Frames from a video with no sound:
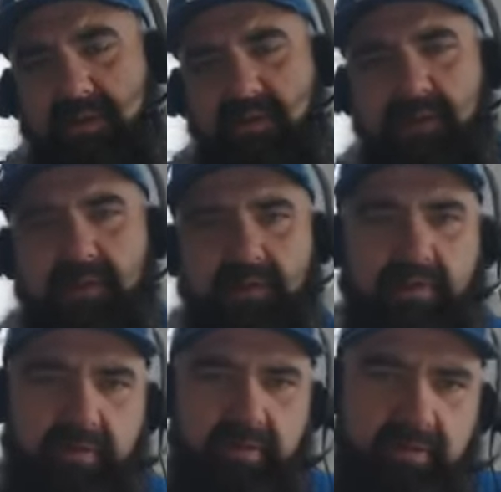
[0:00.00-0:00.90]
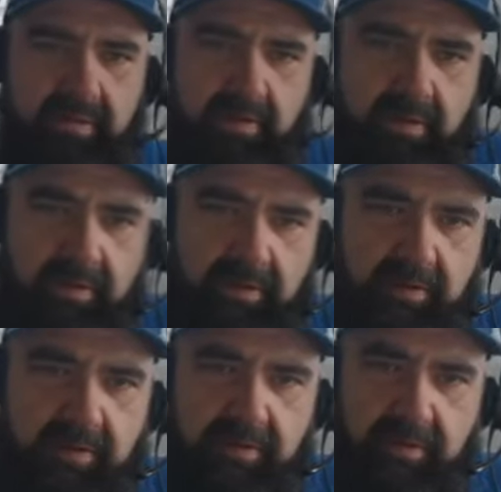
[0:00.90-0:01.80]

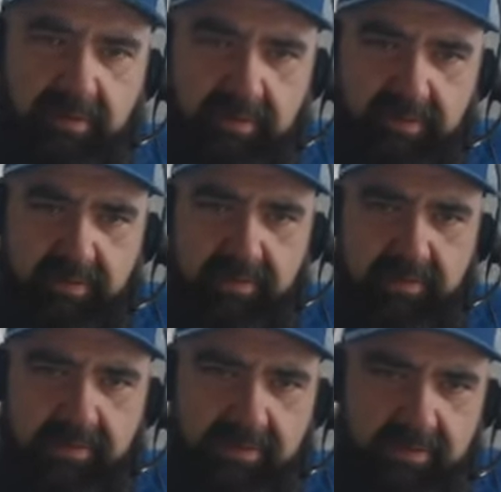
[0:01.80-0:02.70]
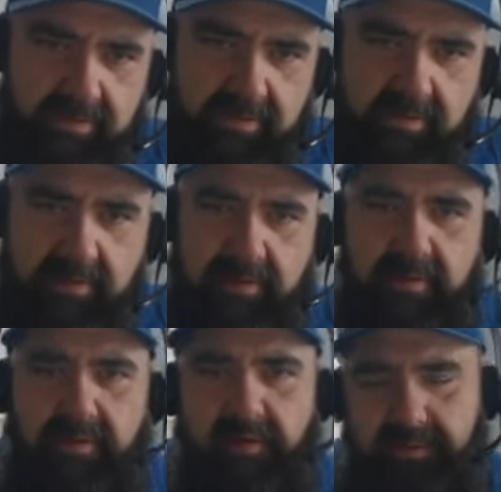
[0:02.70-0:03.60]

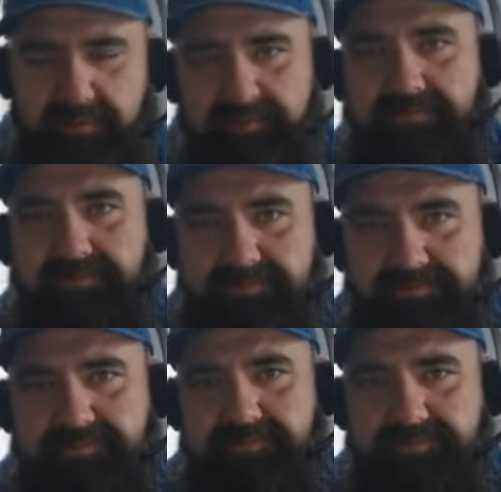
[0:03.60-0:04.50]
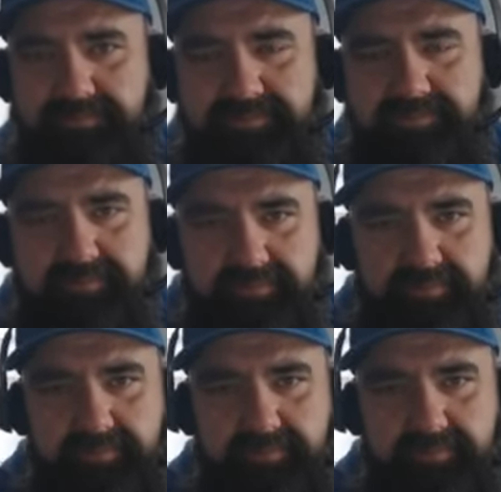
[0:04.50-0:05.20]
The person shown says nothing.